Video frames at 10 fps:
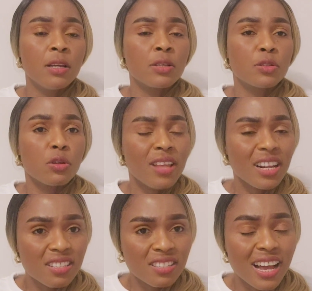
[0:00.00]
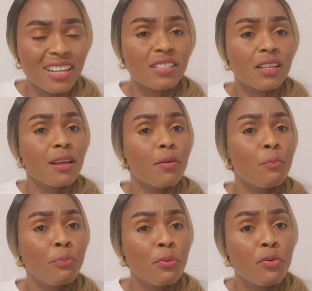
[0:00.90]
So that is that.
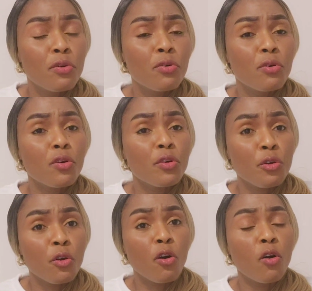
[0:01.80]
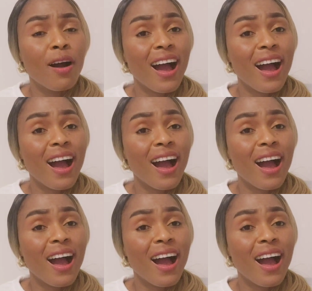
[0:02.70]
Book your